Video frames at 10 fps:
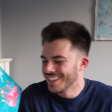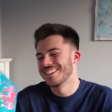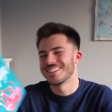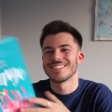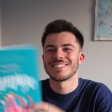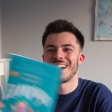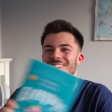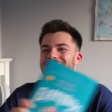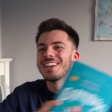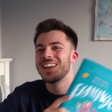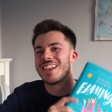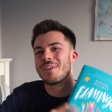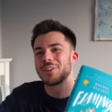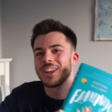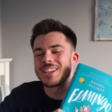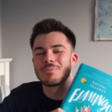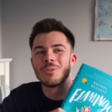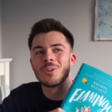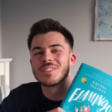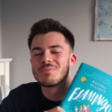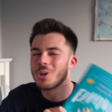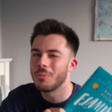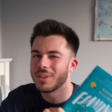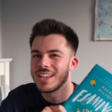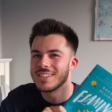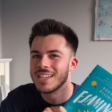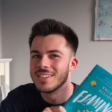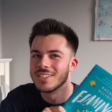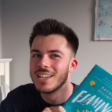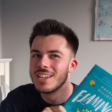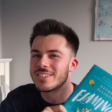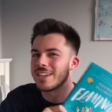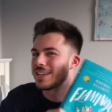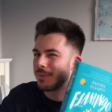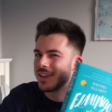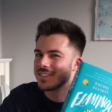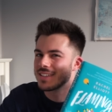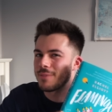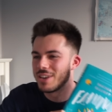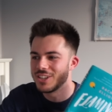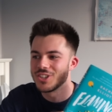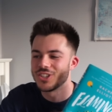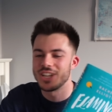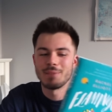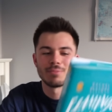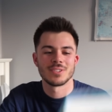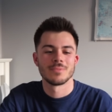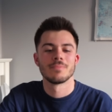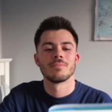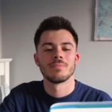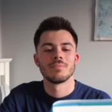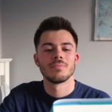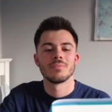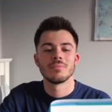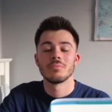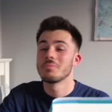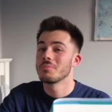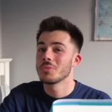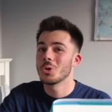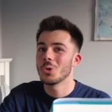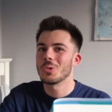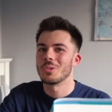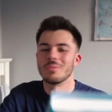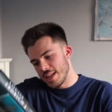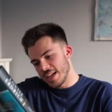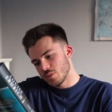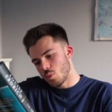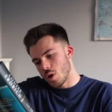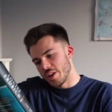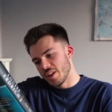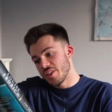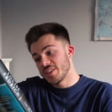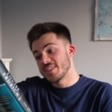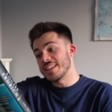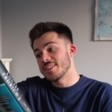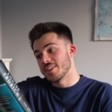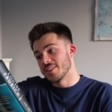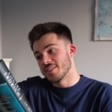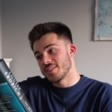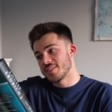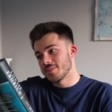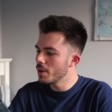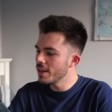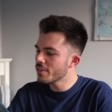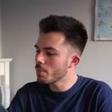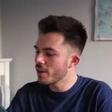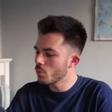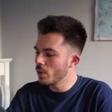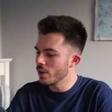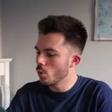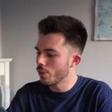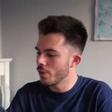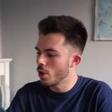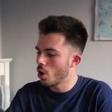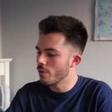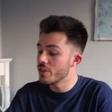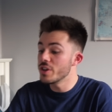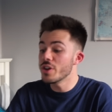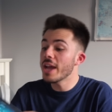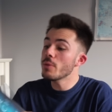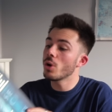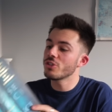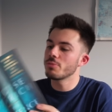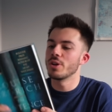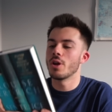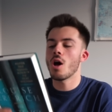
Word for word: it does sound like we're gonna explore some complicated dynamics and relationships. Cool. Next one, The Sentence. Pulitzer Prize winning author of The Night Watchman.